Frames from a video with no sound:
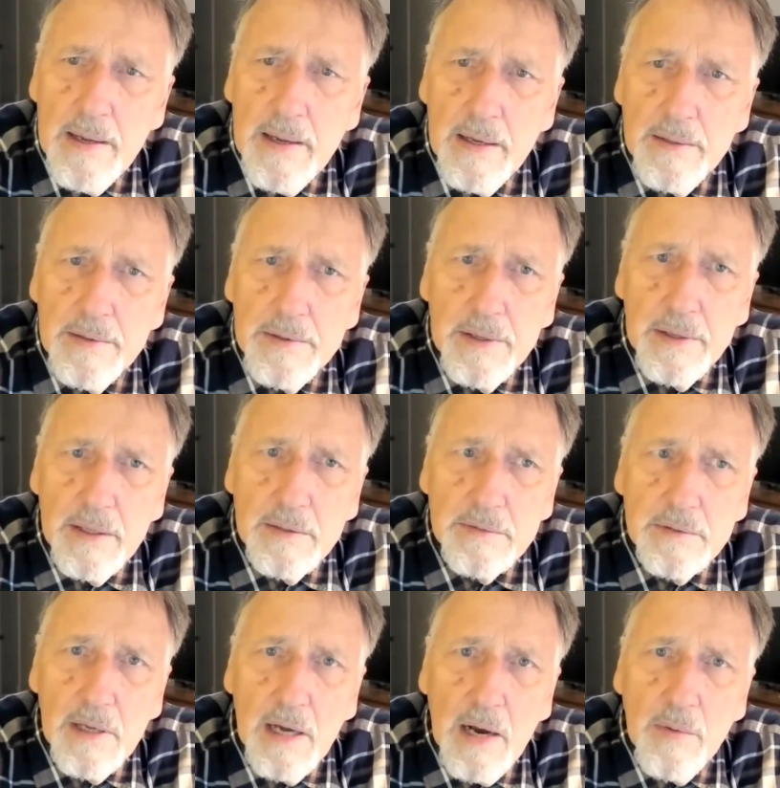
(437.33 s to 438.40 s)
And
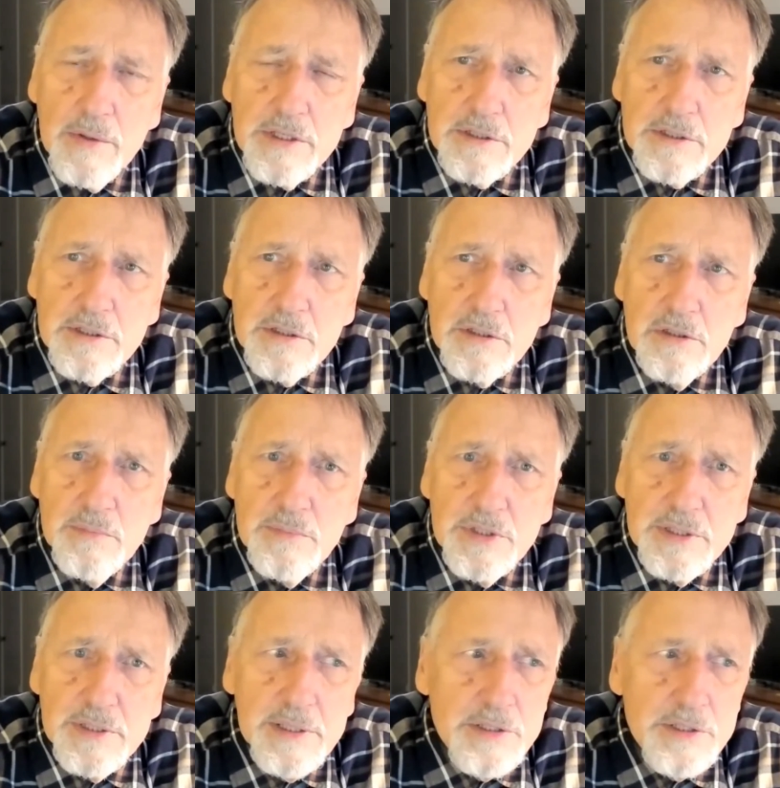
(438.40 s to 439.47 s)
I would assume
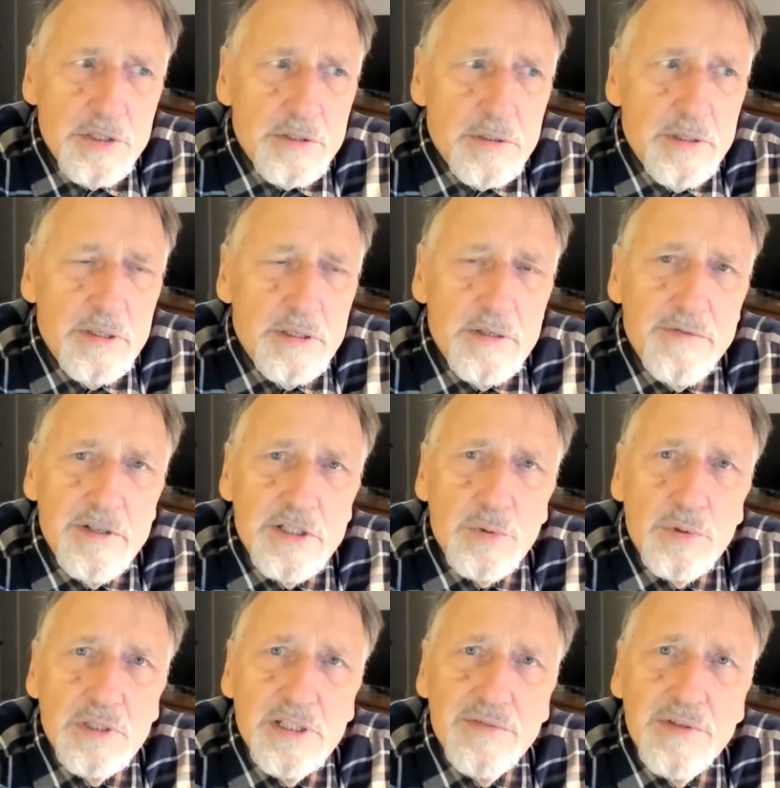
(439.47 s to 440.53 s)
that each
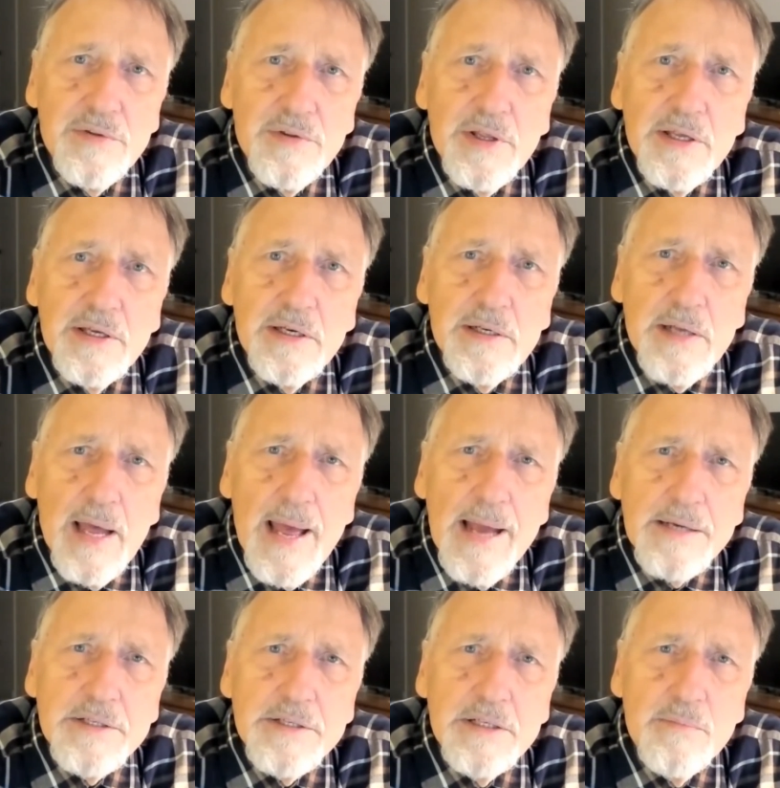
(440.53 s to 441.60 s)
individual living thing can
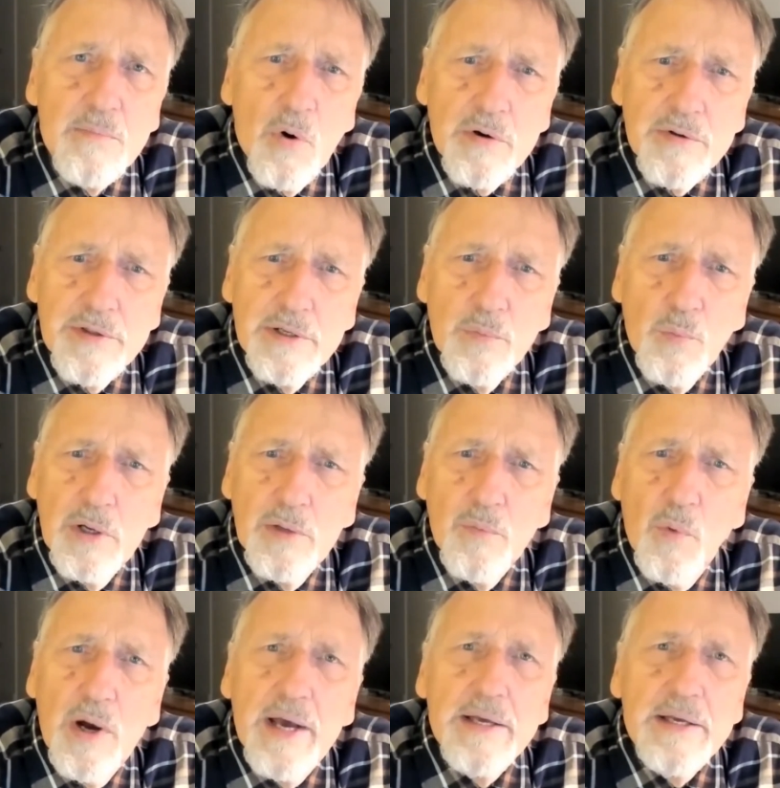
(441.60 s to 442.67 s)
act in more than
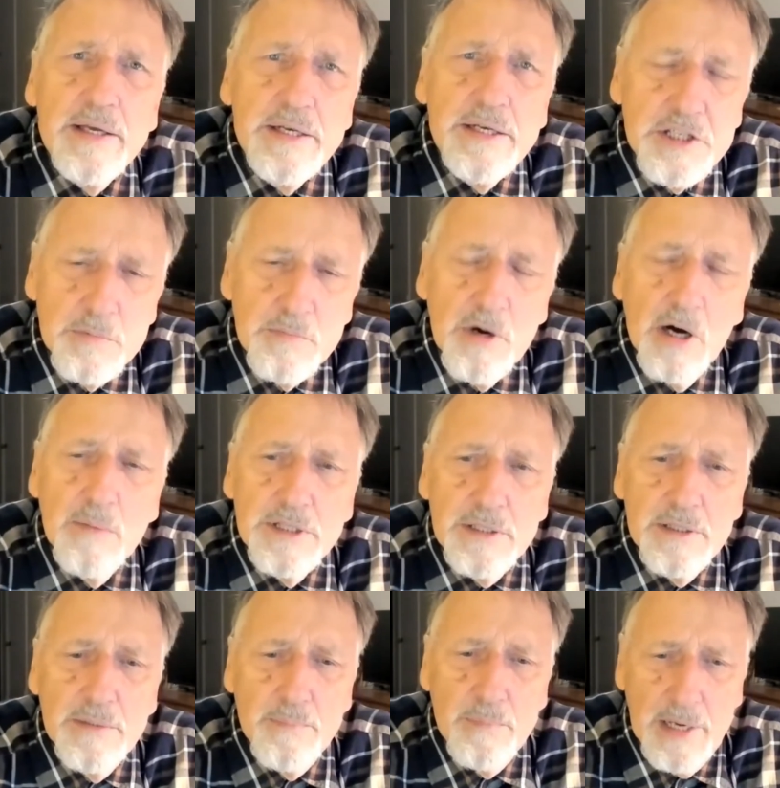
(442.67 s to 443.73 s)
one way. In each moment,
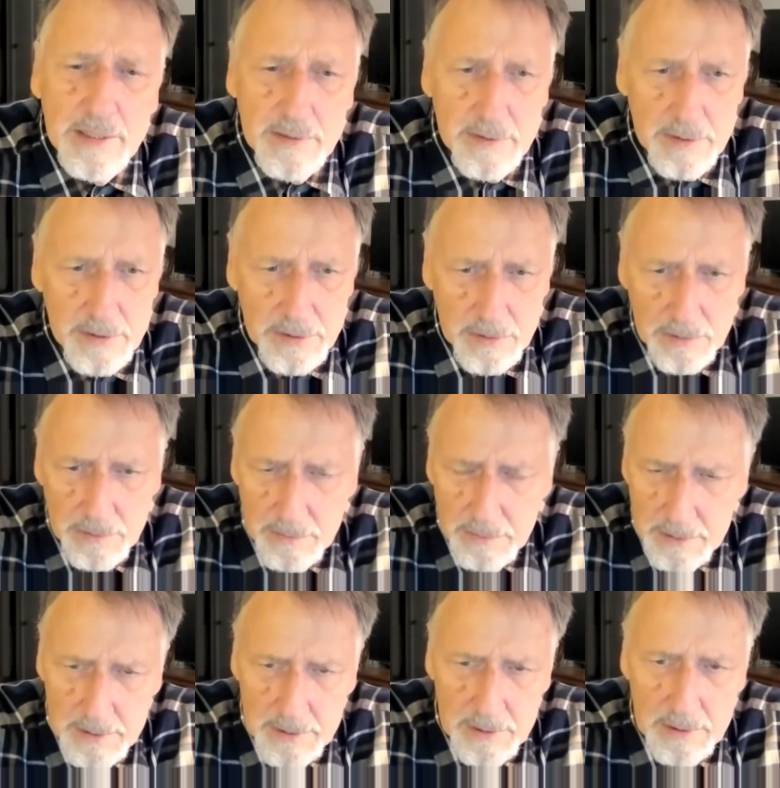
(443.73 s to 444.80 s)
it might do
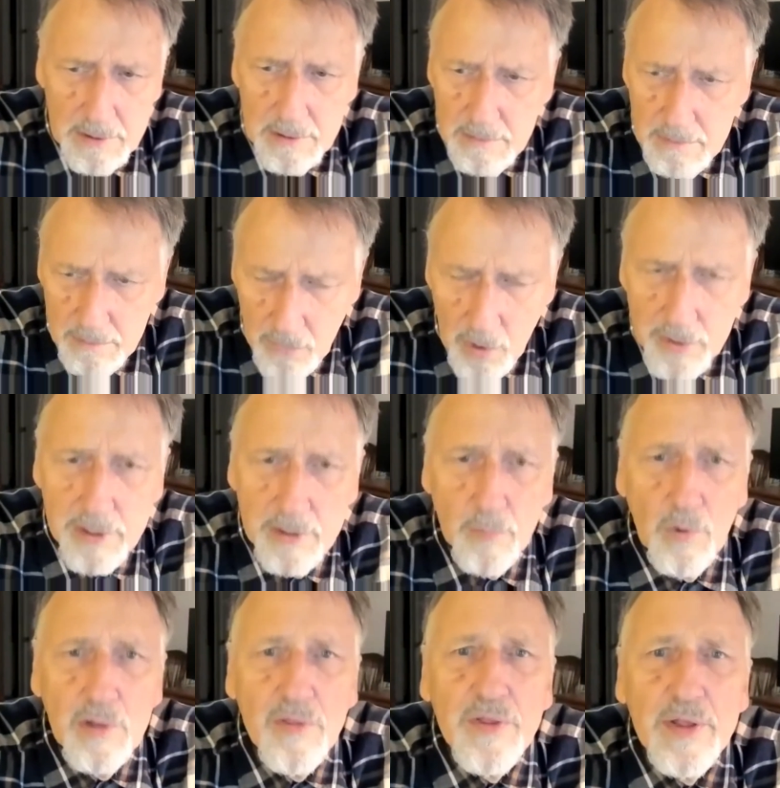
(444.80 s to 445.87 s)
more
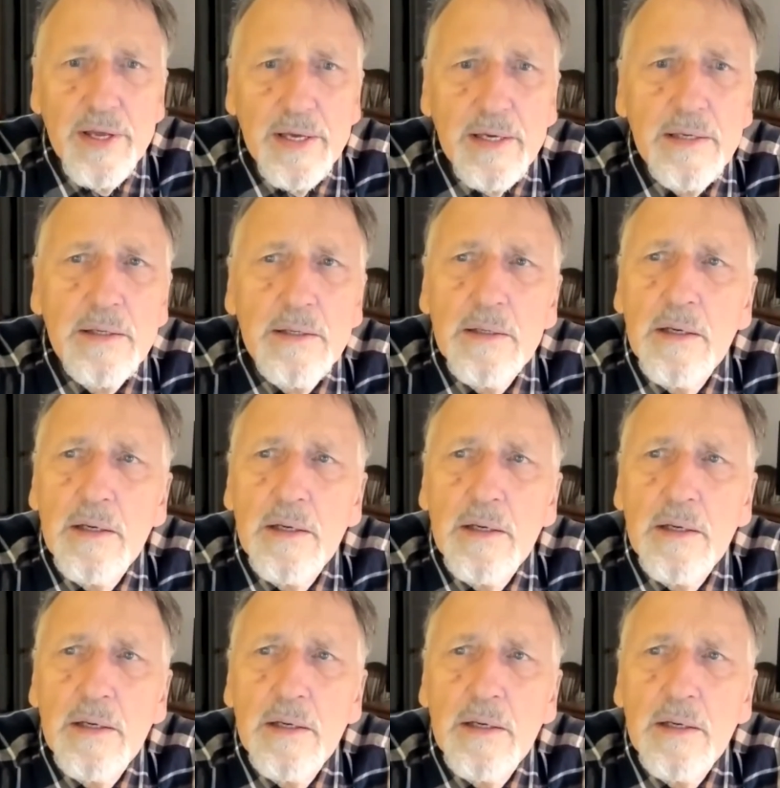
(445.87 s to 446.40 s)
than one thing.